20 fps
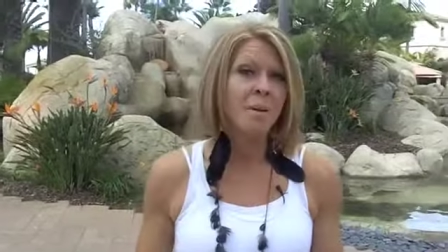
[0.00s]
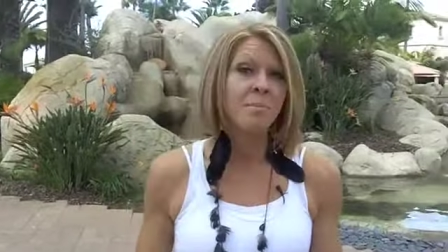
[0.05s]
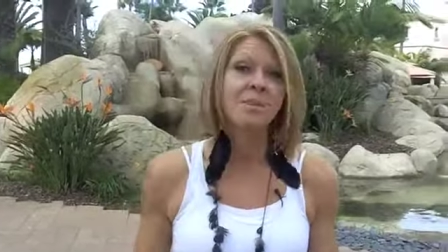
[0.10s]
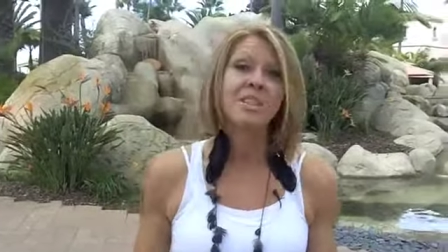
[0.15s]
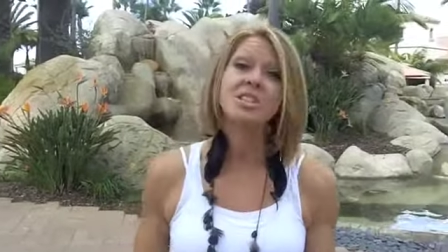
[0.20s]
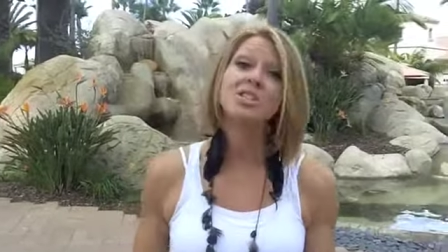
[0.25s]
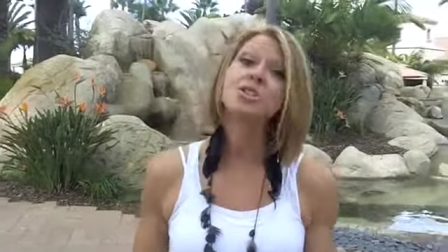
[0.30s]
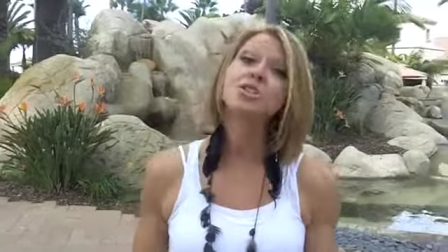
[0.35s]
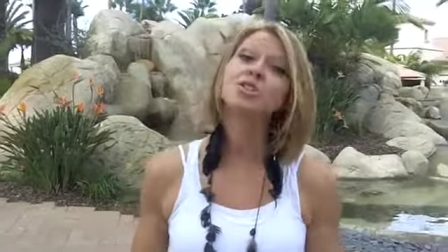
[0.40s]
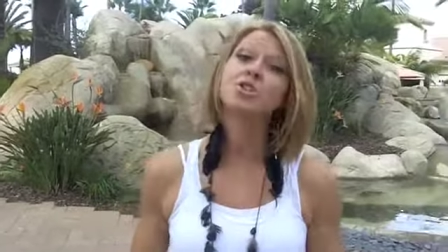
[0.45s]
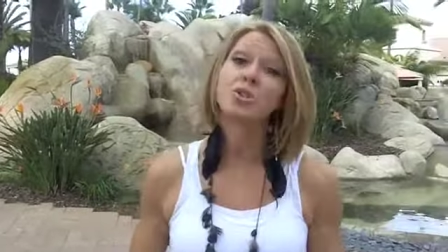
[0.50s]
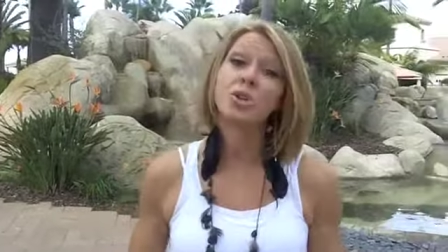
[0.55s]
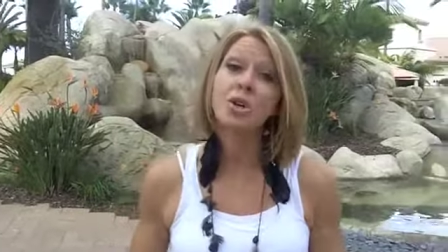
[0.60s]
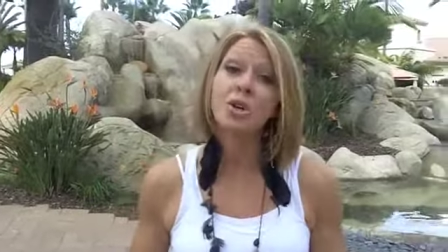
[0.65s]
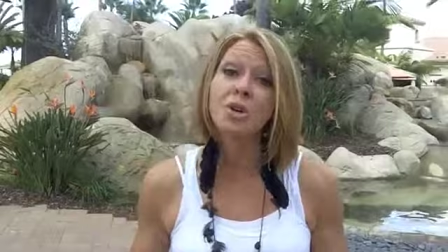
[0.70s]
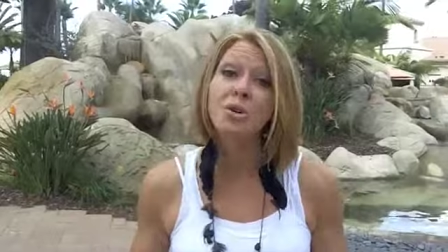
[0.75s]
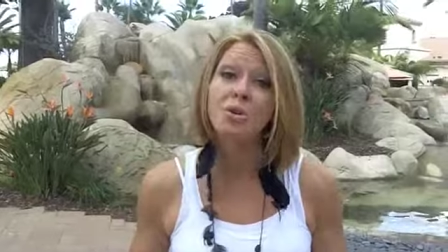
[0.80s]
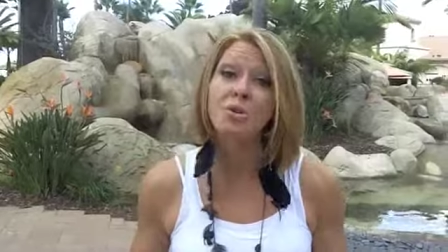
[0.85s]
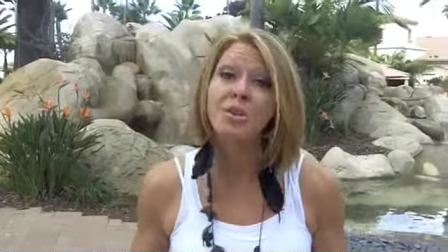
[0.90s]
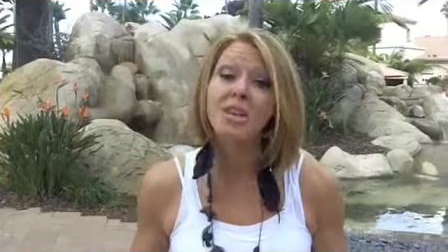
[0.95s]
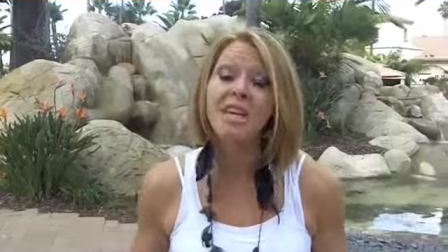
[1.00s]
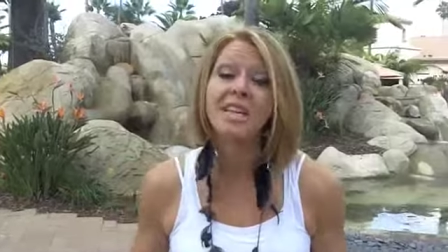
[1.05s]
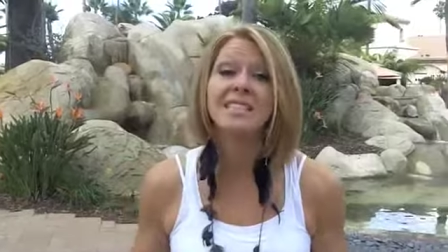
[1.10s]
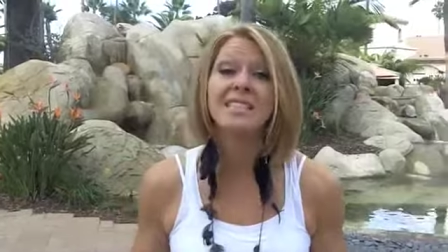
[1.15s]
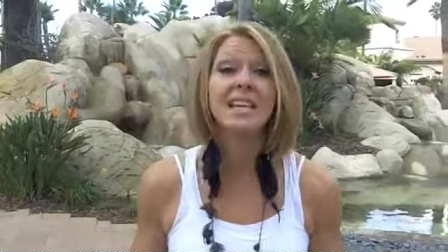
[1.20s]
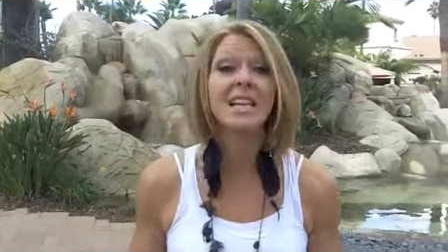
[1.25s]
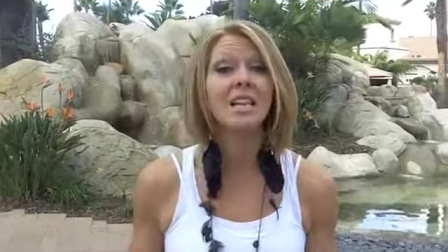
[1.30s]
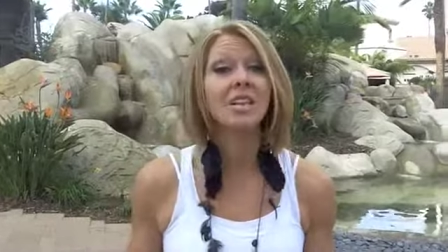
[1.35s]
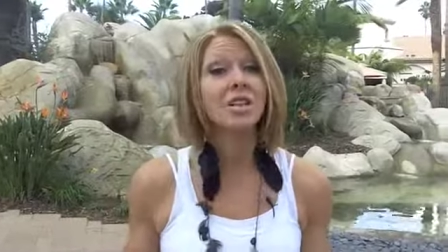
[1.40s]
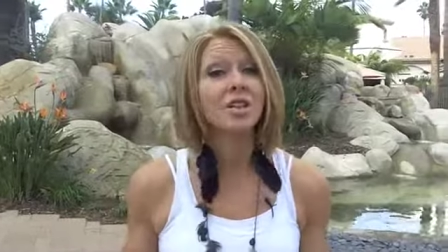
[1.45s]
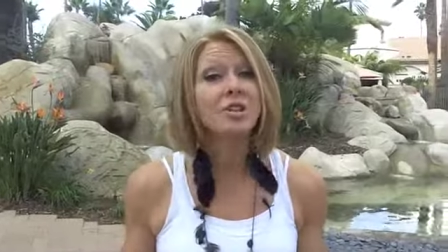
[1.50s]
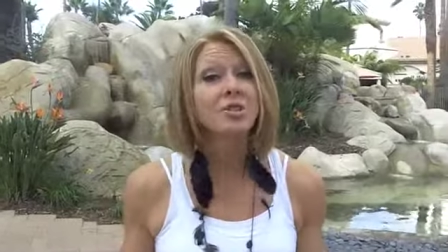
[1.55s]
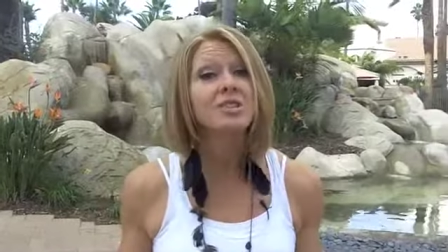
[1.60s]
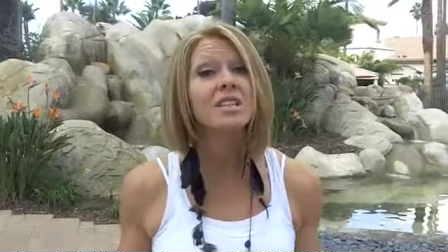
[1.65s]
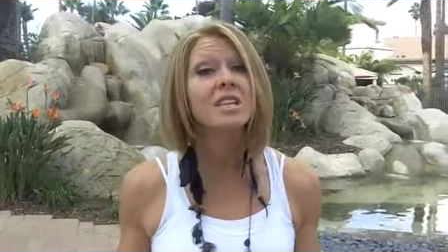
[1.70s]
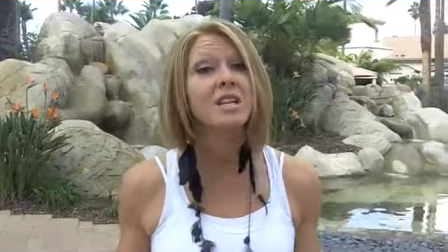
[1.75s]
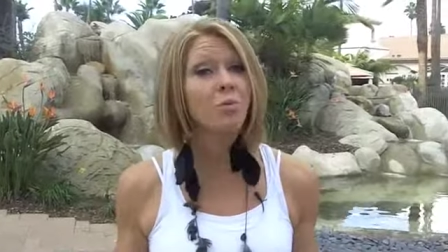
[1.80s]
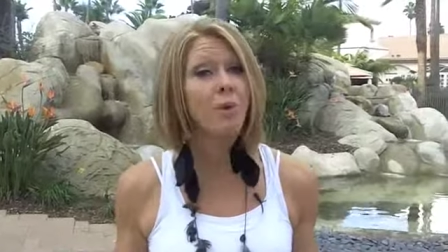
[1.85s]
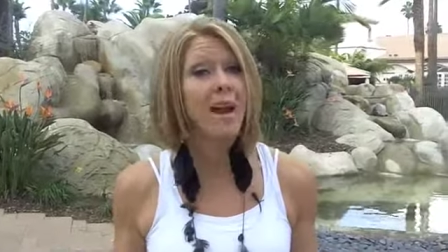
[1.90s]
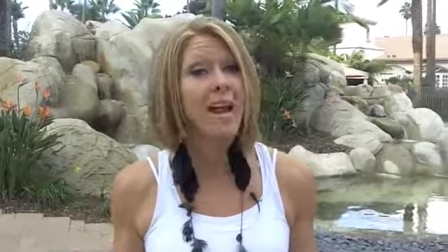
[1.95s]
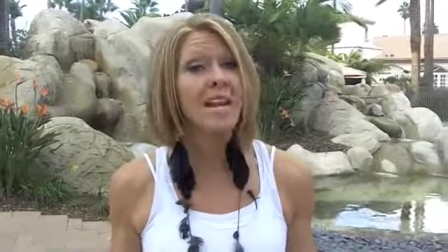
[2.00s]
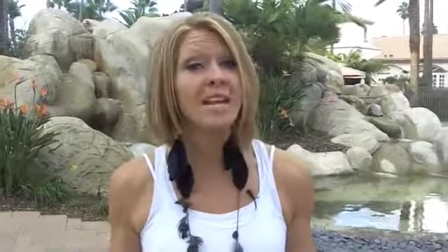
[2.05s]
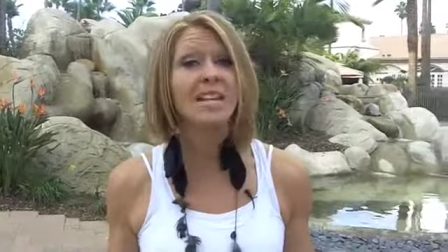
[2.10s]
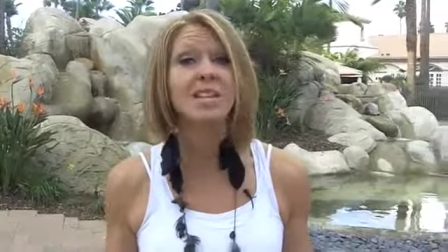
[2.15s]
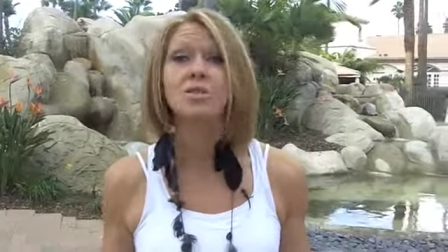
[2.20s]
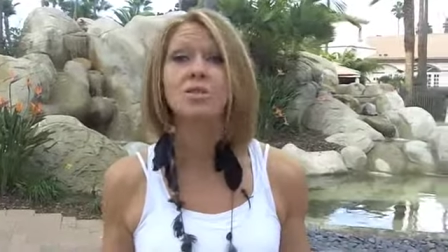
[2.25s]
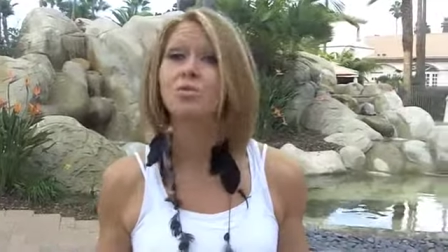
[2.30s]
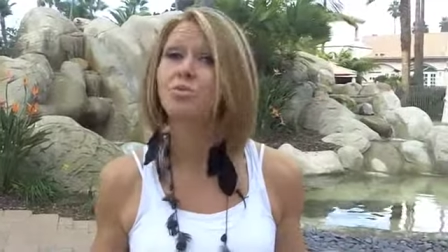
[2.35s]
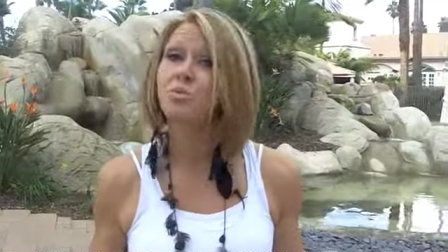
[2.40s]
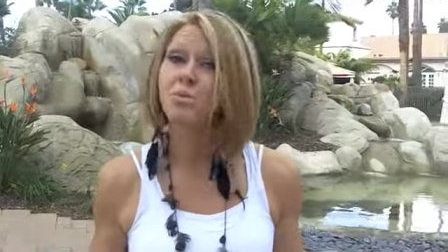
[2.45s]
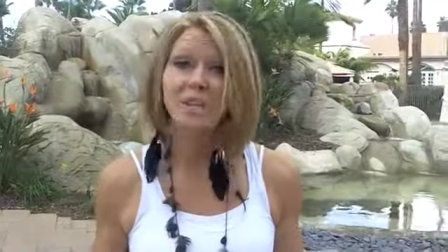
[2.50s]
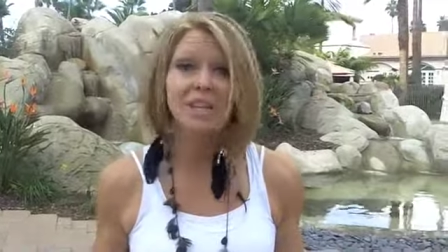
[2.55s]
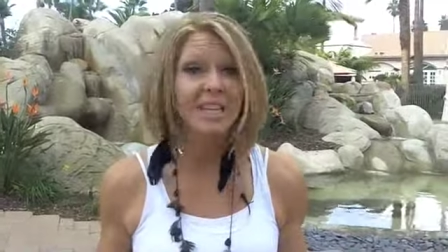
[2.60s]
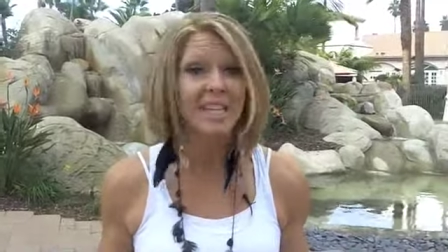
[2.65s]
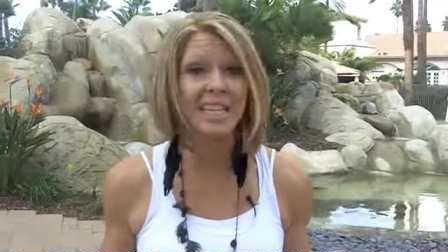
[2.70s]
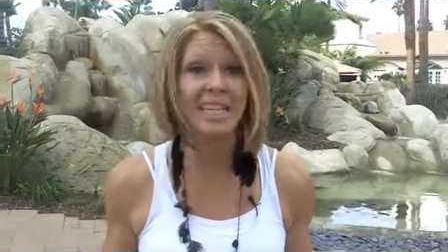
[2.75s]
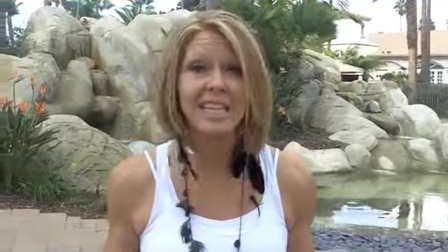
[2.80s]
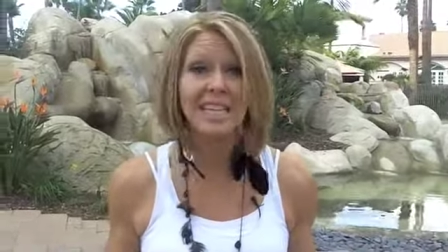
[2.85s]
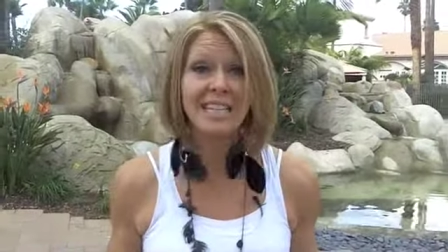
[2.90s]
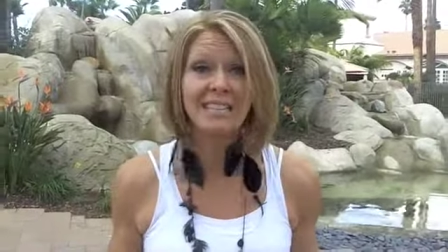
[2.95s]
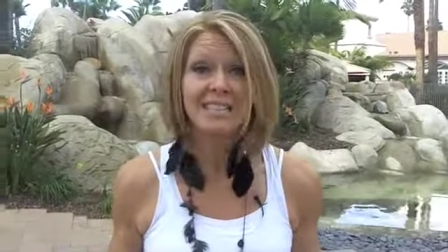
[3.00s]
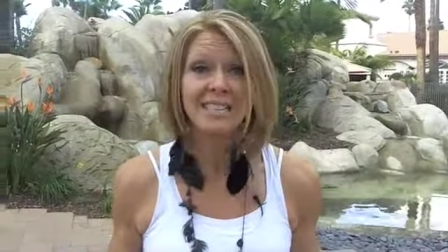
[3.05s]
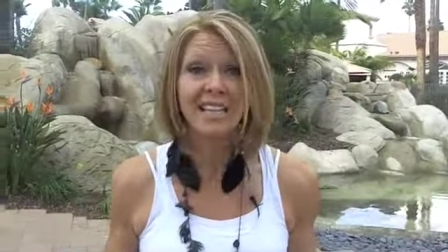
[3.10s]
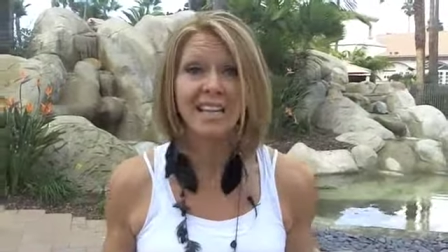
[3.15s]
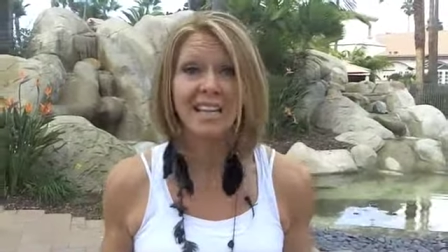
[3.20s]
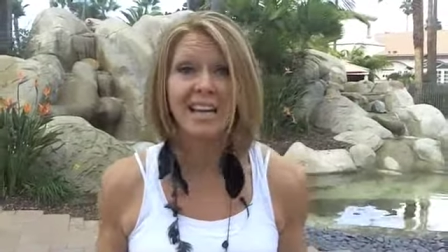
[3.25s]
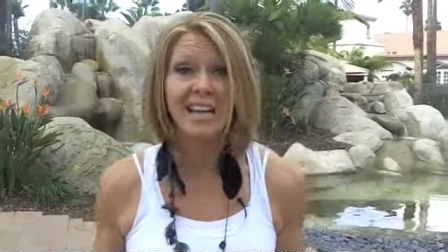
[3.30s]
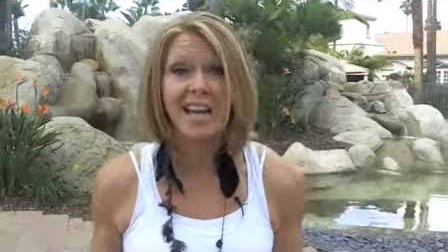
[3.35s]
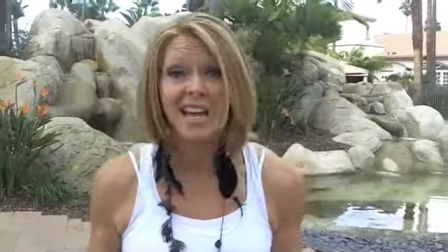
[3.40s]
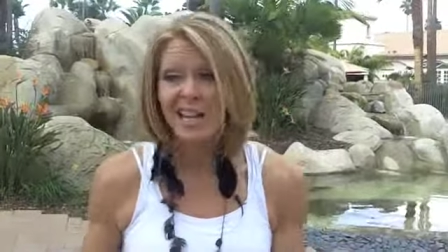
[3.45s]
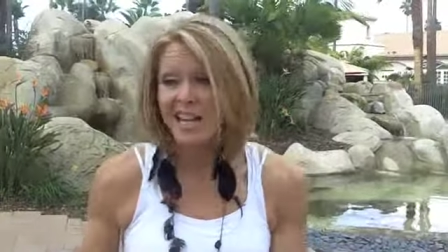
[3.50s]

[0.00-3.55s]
because the truth is that losing weight is really easy.